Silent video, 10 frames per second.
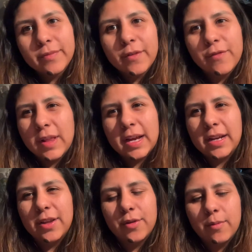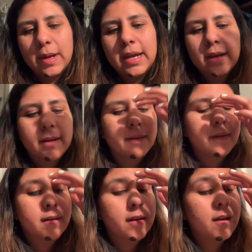for like another week
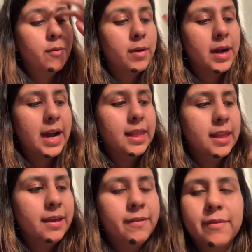where I live.